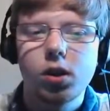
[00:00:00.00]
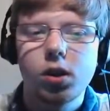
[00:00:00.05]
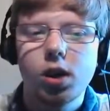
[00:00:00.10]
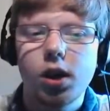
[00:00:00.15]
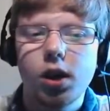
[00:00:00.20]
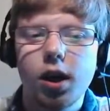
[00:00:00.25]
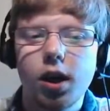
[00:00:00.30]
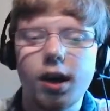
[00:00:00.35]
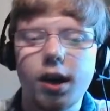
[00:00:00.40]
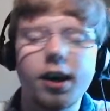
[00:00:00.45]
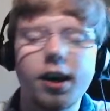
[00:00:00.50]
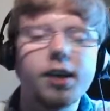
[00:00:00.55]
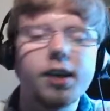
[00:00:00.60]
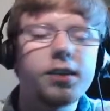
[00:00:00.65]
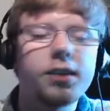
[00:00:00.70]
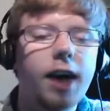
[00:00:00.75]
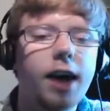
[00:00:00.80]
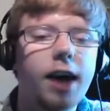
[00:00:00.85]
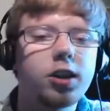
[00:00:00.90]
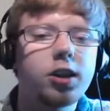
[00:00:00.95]
It is
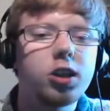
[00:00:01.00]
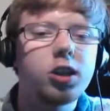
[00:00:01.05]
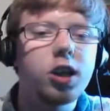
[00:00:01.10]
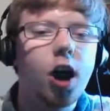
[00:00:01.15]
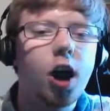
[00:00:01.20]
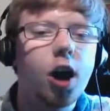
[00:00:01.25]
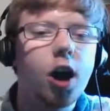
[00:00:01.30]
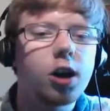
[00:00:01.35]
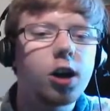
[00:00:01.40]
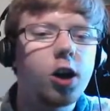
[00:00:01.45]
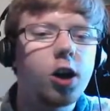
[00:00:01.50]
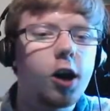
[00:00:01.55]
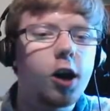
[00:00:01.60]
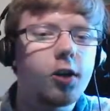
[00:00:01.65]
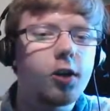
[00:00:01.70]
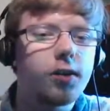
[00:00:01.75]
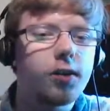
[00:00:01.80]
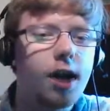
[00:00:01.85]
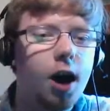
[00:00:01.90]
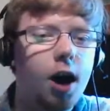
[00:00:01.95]
actually the Arcanine
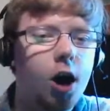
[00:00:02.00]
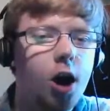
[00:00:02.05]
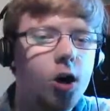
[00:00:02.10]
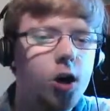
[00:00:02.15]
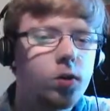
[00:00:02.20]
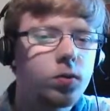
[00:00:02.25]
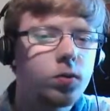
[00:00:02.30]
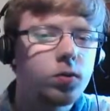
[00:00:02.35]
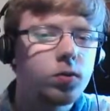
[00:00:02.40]
of their own.